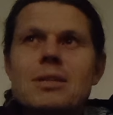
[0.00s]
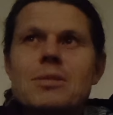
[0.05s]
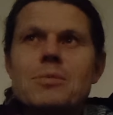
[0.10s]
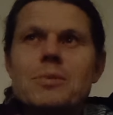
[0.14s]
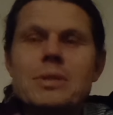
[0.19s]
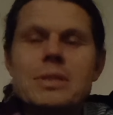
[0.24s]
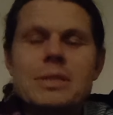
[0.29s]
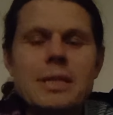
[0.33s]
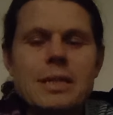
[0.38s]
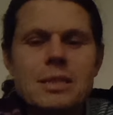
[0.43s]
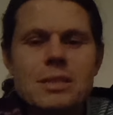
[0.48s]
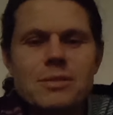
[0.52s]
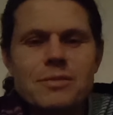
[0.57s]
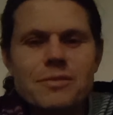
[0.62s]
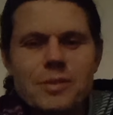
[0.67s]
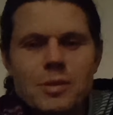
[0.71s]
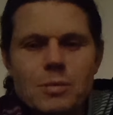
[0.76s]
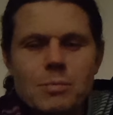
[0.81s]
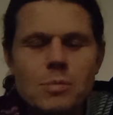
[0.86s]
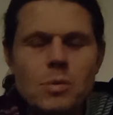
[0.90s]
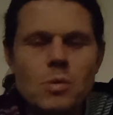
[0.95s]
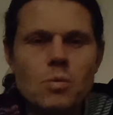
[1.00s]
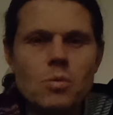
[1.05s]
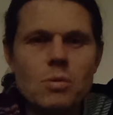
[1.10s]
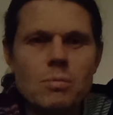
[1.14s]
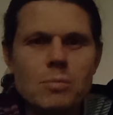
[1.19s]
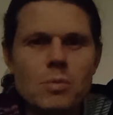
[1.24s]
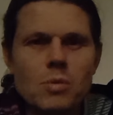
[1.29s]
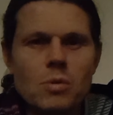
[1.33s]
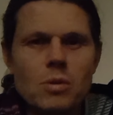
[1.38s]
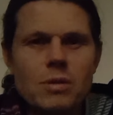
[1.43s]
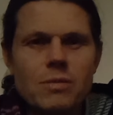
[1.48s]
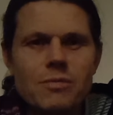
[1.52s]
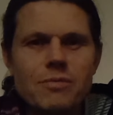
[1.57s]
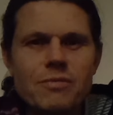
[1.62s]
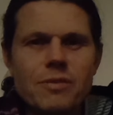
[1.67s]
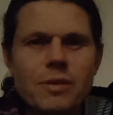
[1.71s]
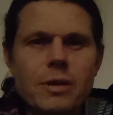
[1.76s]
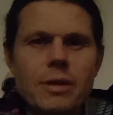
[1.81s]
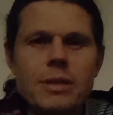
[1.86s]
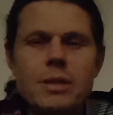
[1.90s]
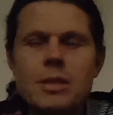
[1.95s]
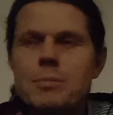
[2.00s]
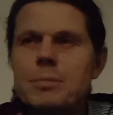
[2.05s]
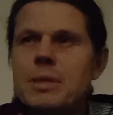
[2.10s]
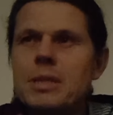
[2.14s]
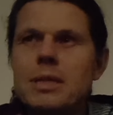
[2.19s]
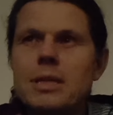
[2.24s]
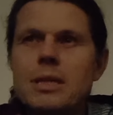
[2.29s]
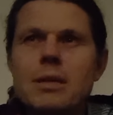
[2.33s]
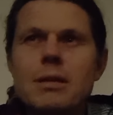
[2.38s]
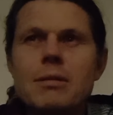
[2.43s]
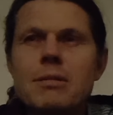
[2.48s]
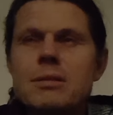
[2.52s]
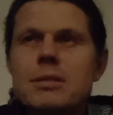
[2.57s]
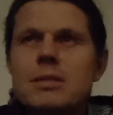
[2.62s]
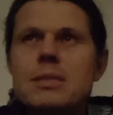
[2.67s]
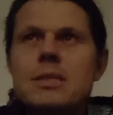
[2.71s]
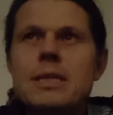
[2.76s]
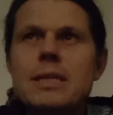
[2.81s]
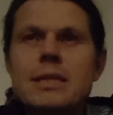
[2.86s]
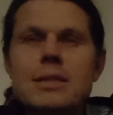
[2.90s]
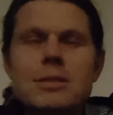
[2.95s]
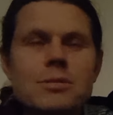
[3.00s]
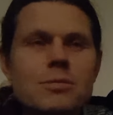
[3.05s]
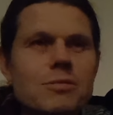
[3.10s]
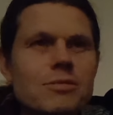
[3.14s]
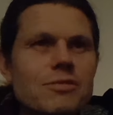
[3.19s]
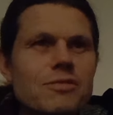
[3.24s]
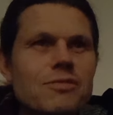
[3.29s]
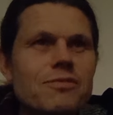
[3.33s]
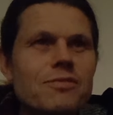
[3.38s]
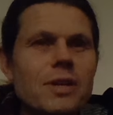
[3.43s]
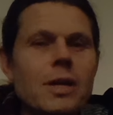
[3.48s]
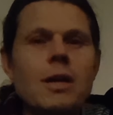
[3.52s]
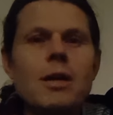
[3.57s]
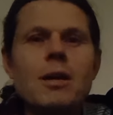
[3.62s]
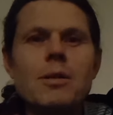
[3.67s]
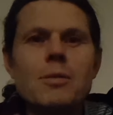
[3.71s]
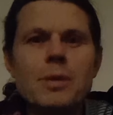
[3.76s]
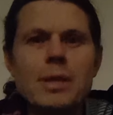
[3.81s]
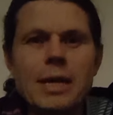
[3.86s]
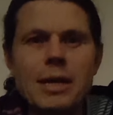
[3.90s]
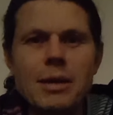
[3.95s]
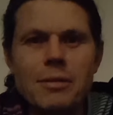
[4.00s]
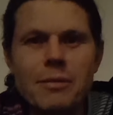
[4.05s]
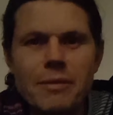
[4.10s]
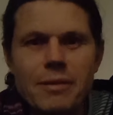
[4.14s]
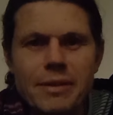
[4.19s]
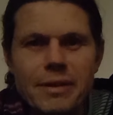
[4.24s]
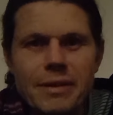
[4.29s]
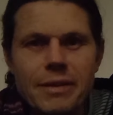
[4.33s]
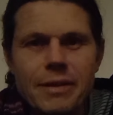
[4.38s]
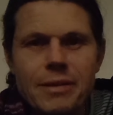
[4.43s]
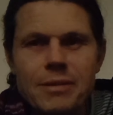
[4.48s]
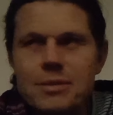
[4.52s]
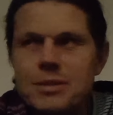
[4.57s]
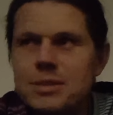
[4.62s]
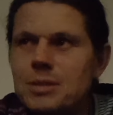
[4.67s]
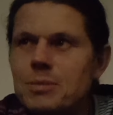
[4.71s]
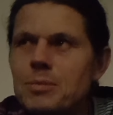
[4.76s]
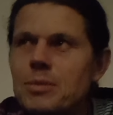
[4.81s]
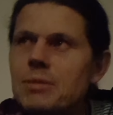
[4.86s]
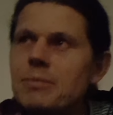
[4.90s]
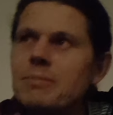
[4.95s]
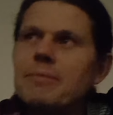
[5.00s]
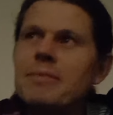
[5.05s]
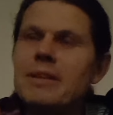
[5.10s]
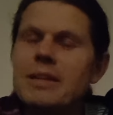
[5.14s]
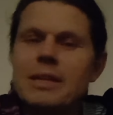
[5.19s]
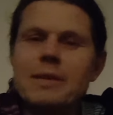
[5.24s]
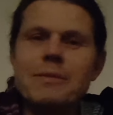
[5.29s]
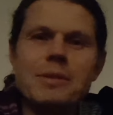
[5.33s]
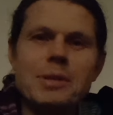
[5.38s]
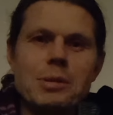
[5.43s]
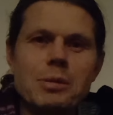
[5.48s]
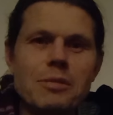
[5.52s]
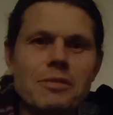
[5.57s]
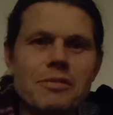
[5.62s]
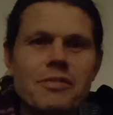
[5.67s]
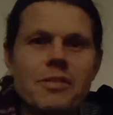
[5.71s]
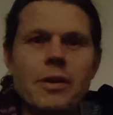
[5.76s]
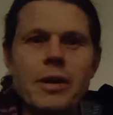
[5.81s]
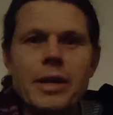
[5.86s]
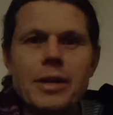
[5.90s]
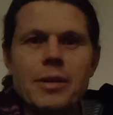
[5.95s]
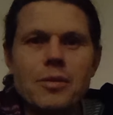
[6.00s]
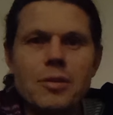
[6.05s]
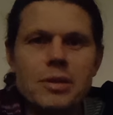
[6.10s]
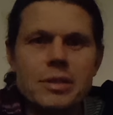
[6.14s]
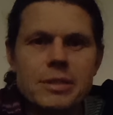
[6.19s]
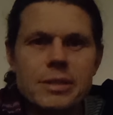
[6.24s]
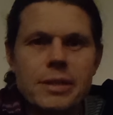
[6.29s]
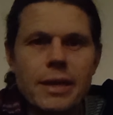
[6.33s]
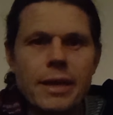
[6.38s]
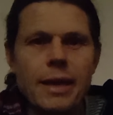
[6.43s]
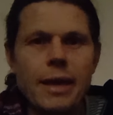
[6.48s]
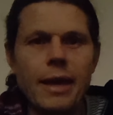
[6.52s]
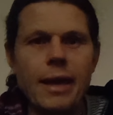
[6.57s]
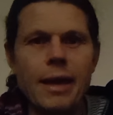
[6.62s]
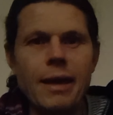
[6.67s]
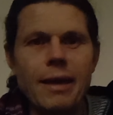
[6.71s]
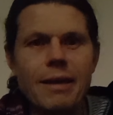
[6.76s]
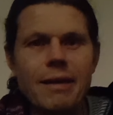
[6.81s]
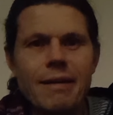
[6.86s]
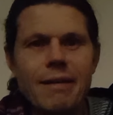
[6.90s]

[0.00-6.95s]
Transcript: we tend to feel more and more confined. I mean, you can't sneeze or fart without, you know, someone giving you a fine or a ticket.